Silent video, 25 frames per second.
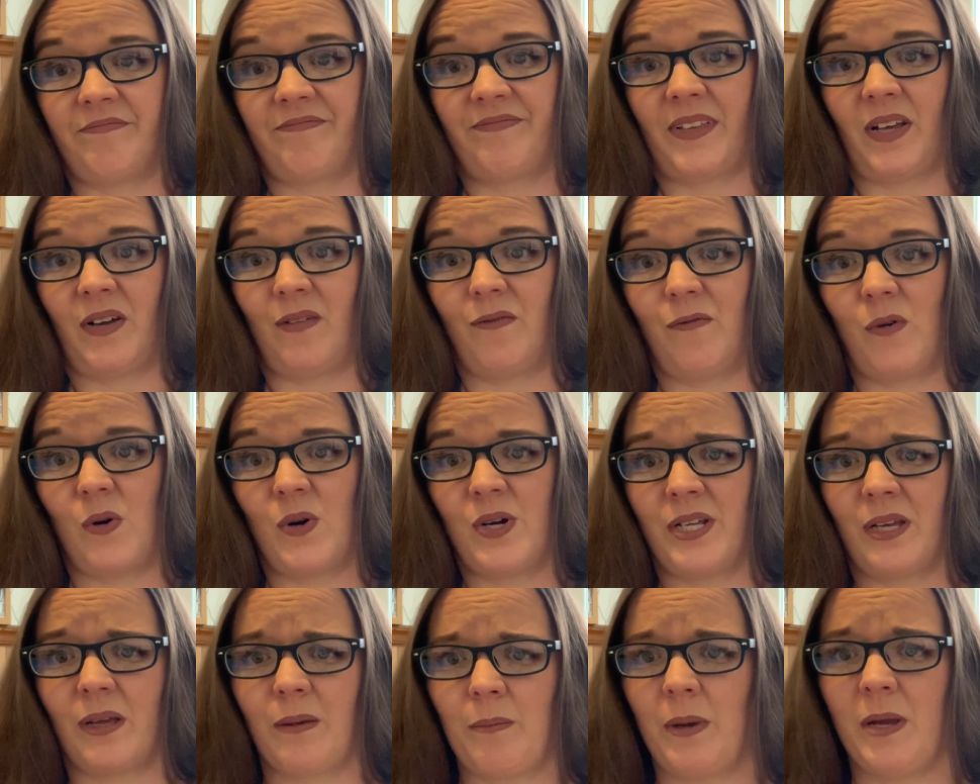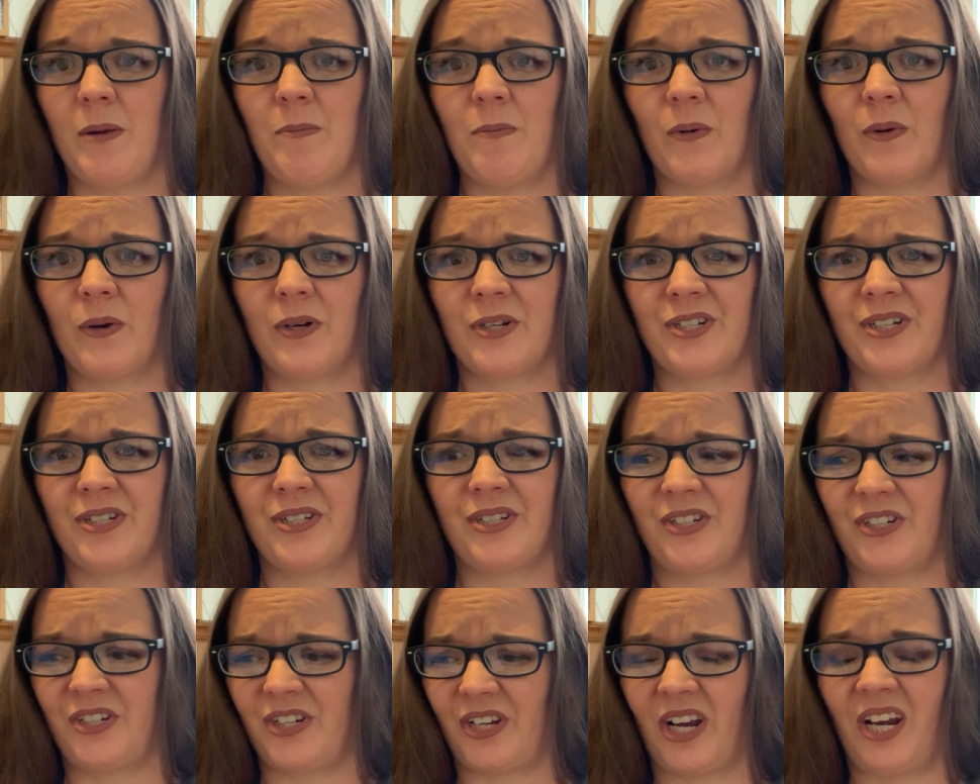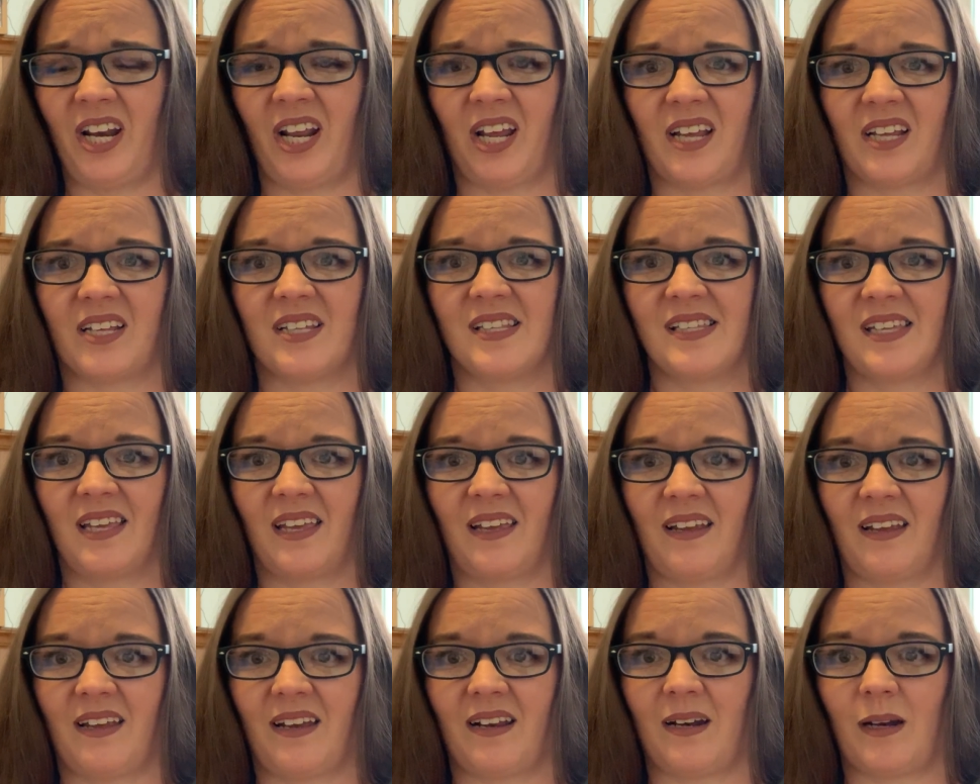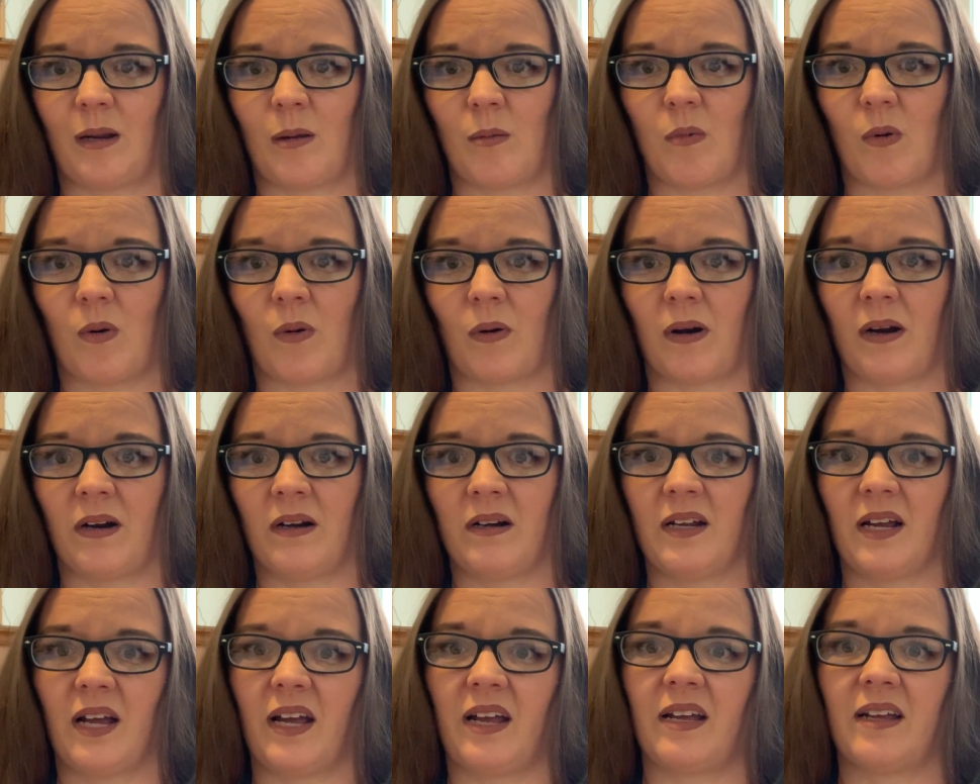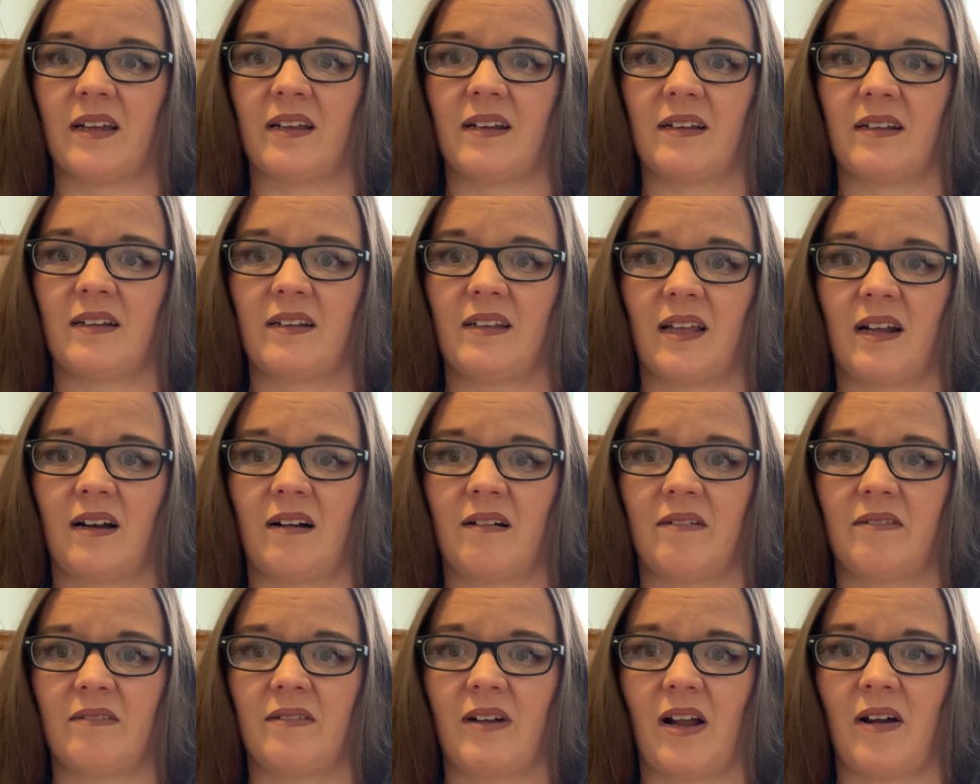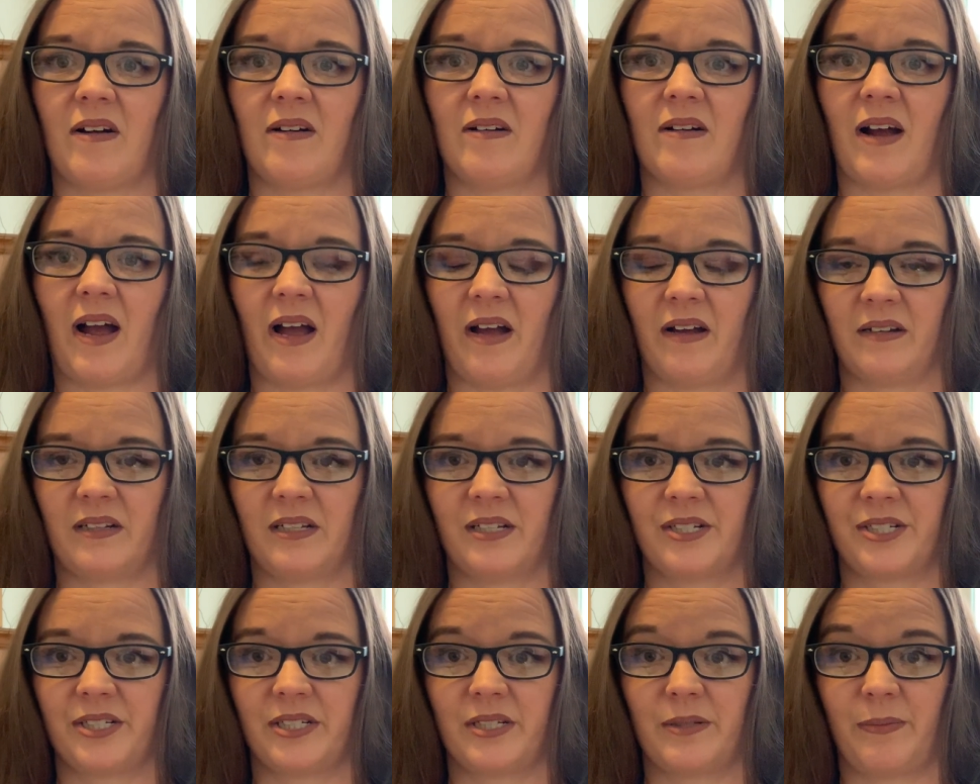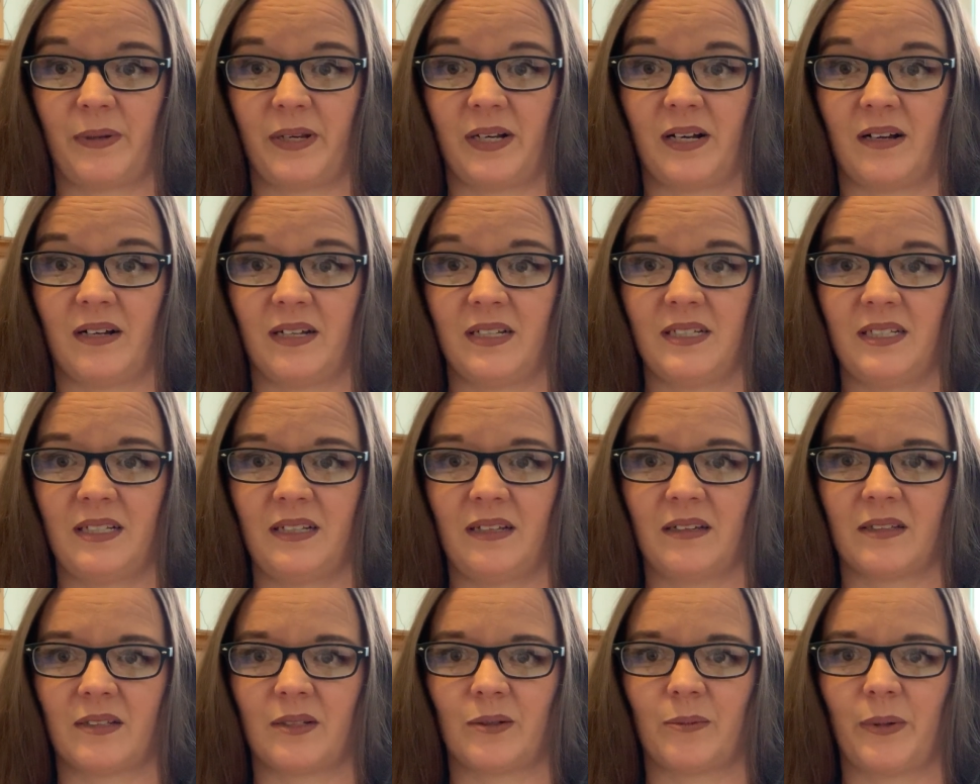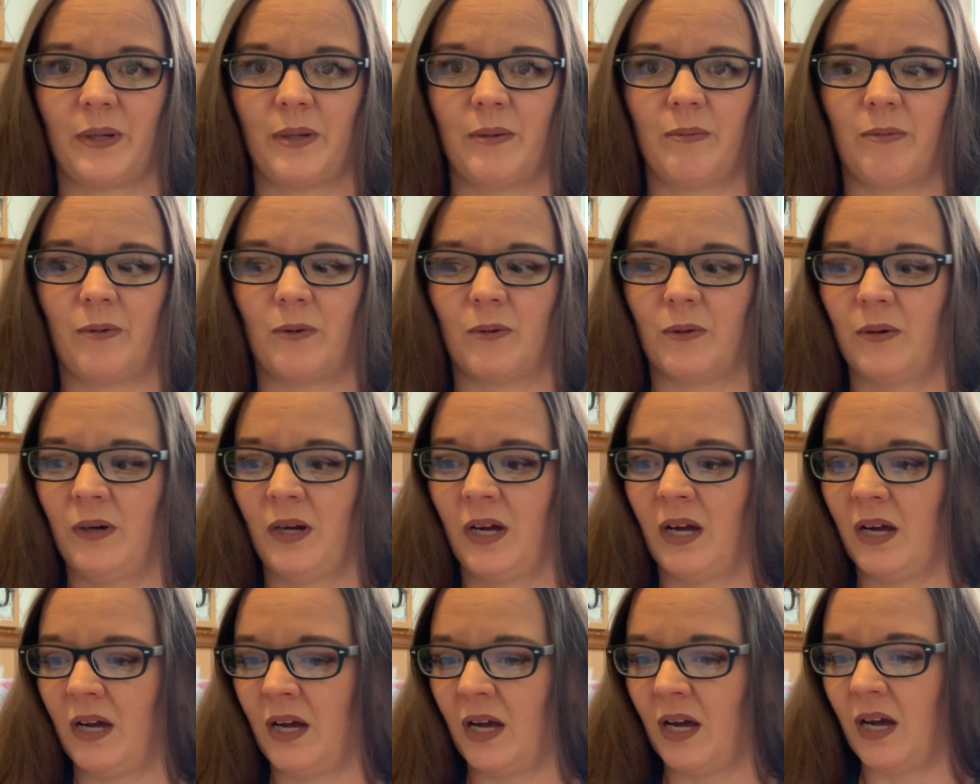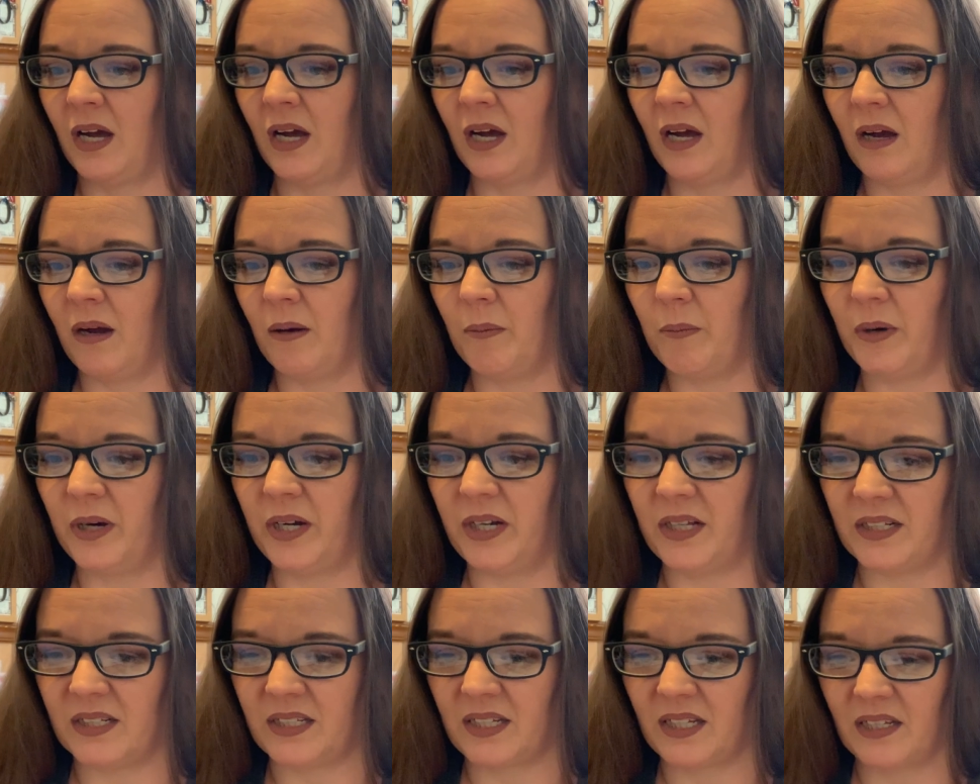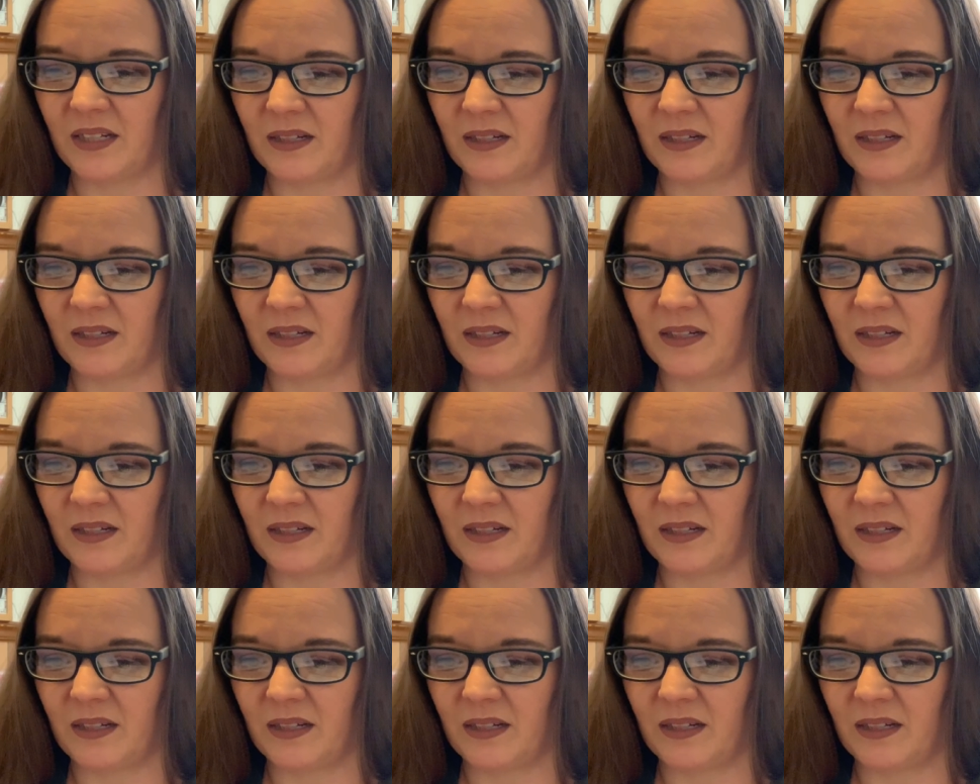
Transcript: unfortunately people are just shitheads anymore and they don't know how to just be nice to other people. But